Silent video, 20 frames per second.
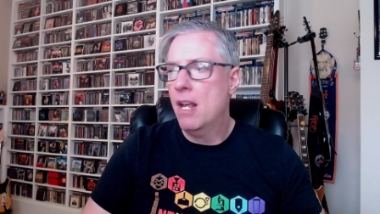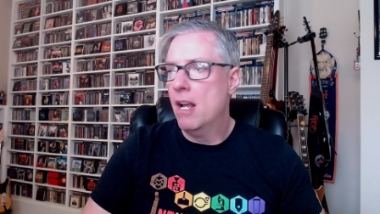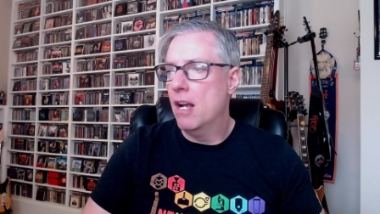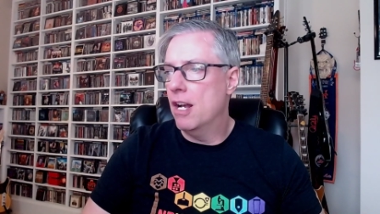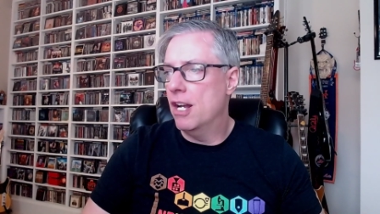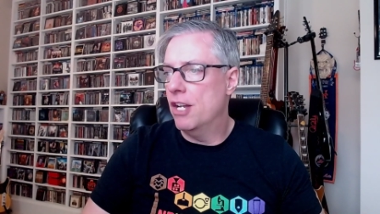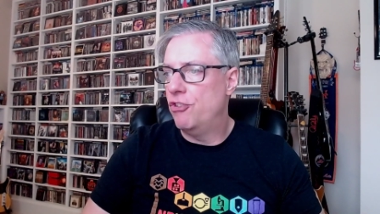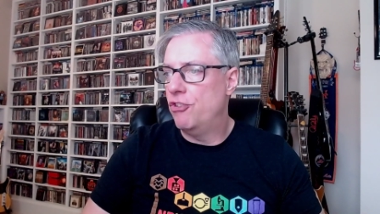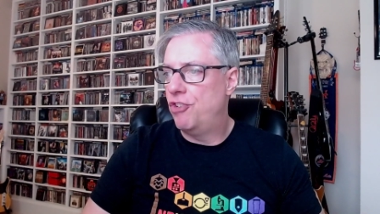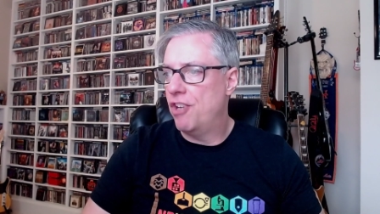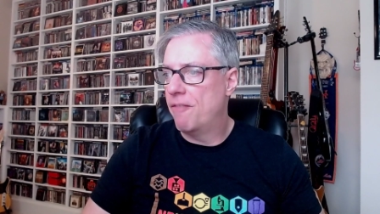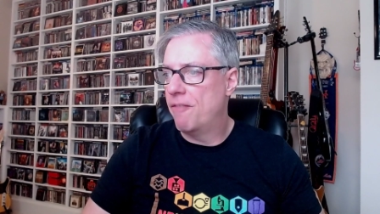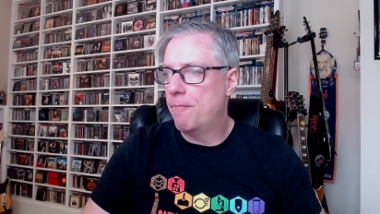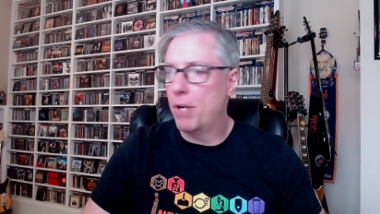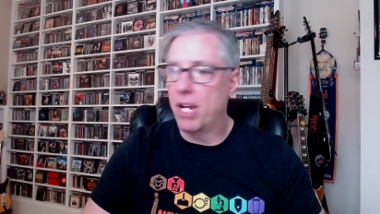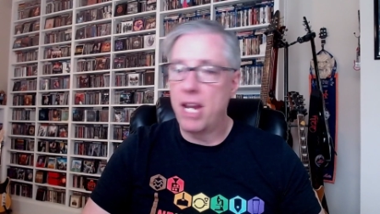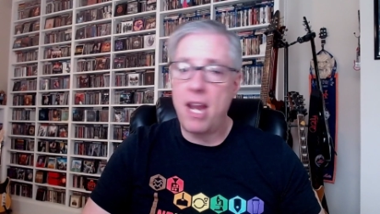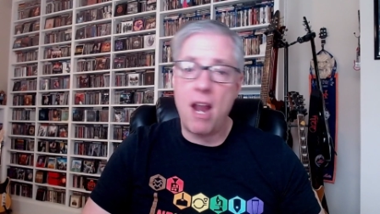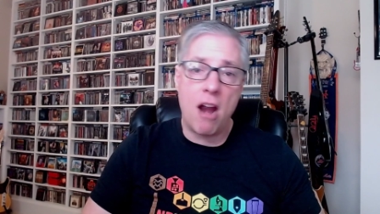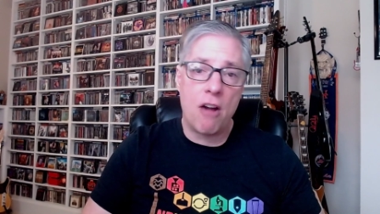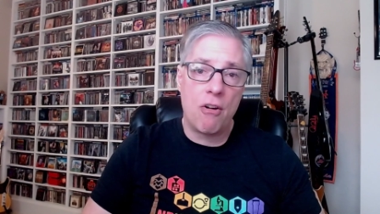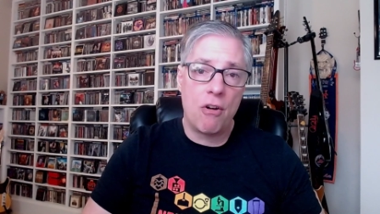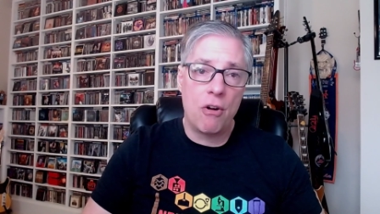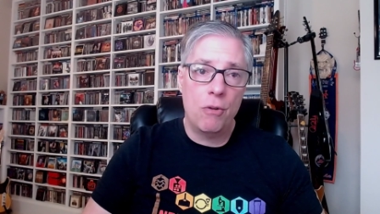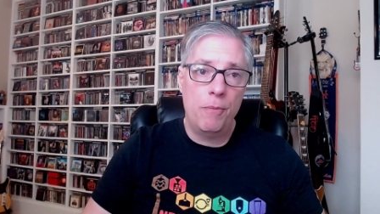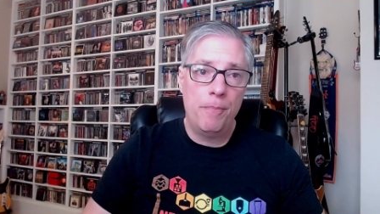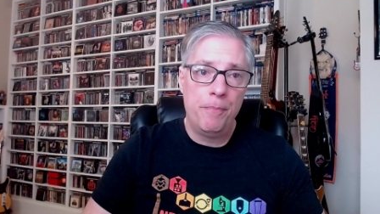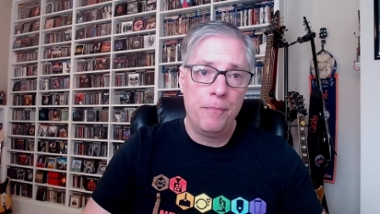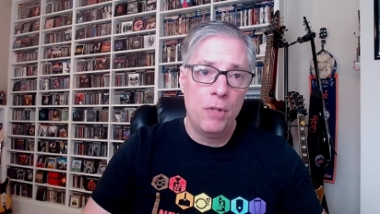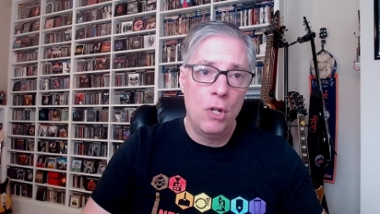uh, Jeff
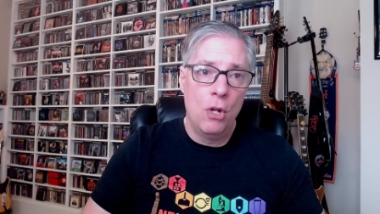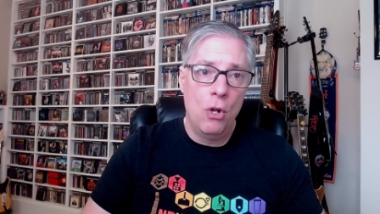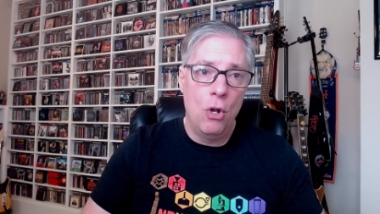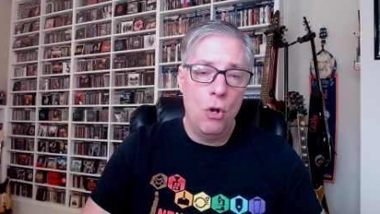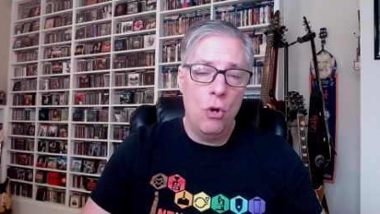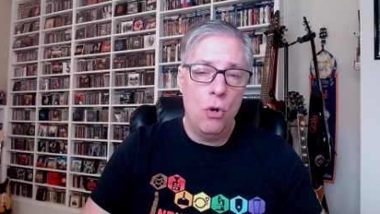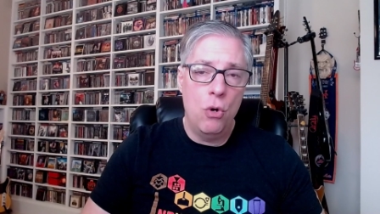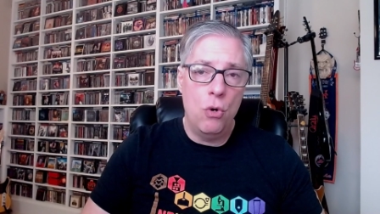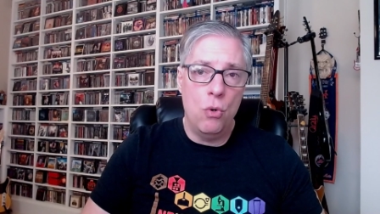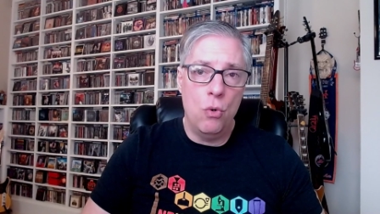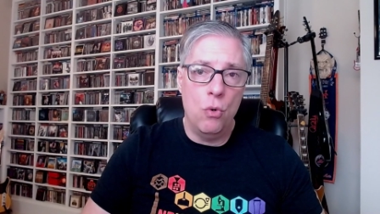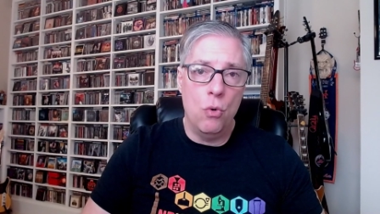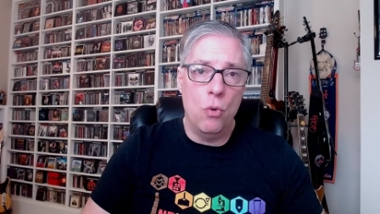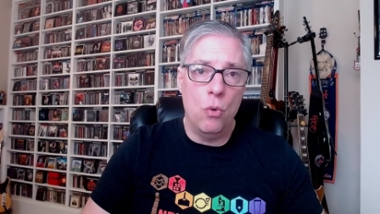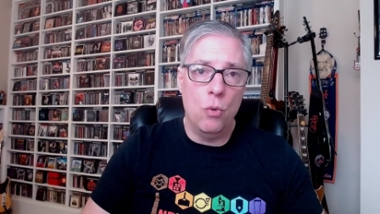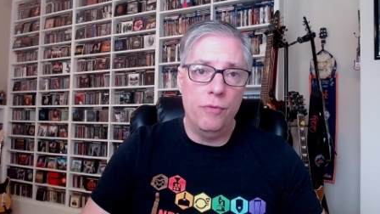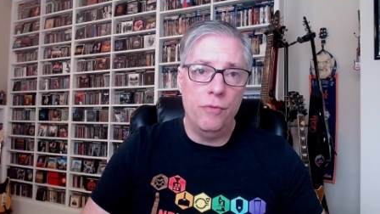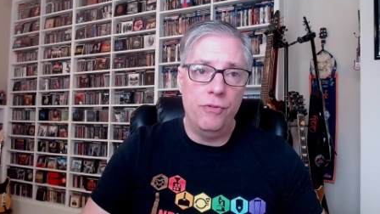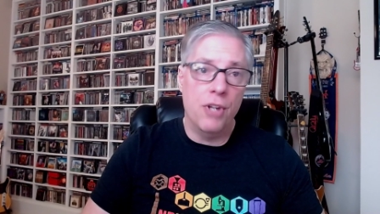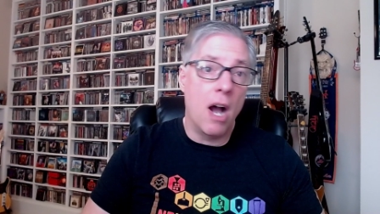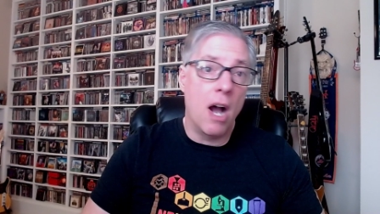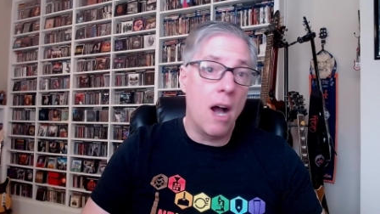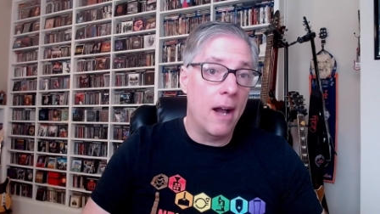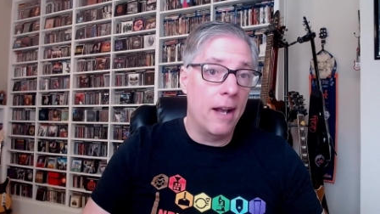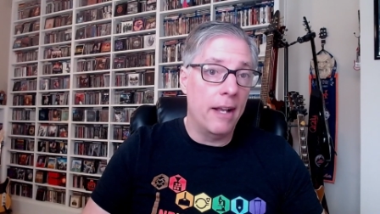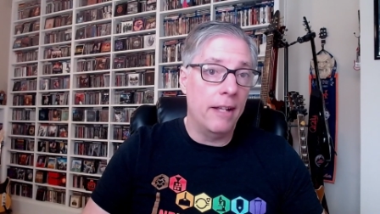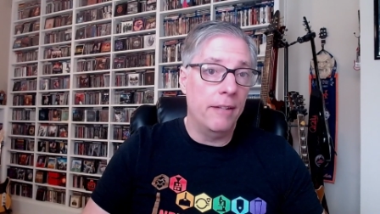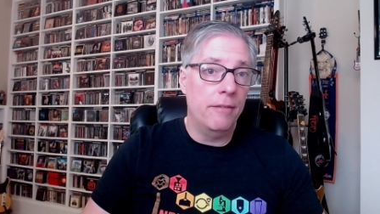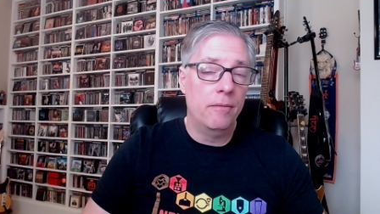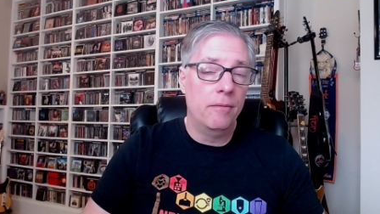Porcaro, who
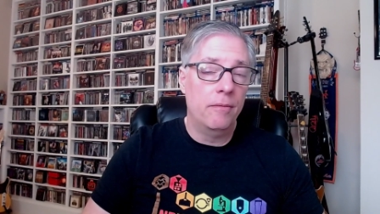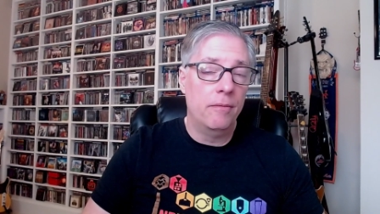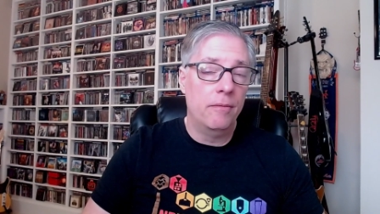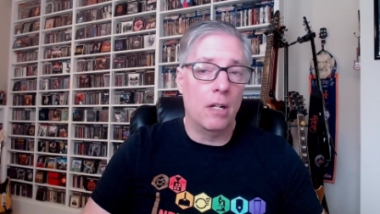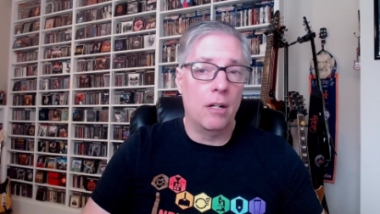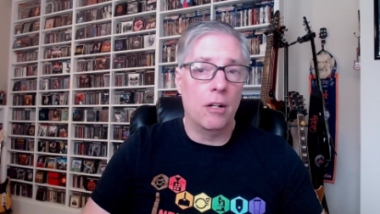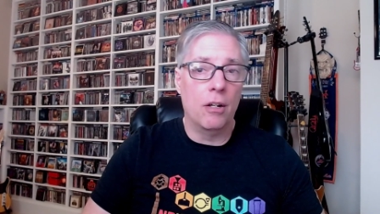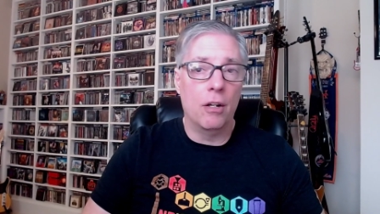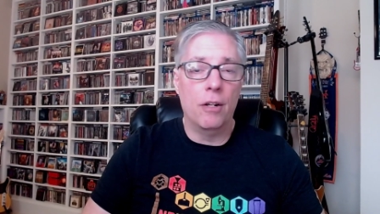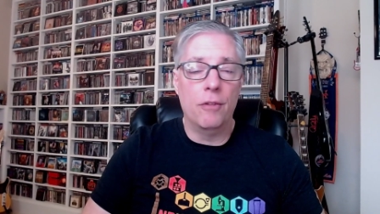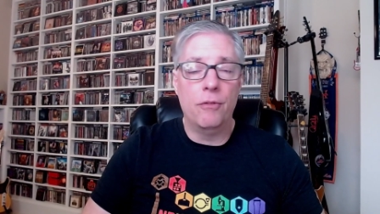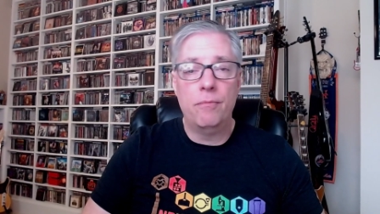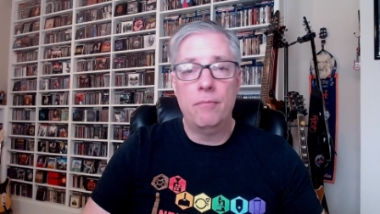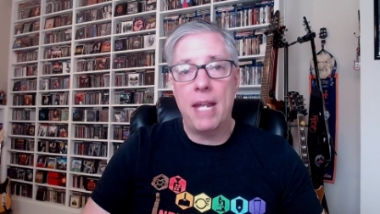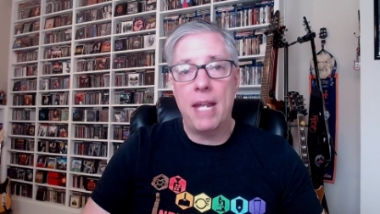died uh,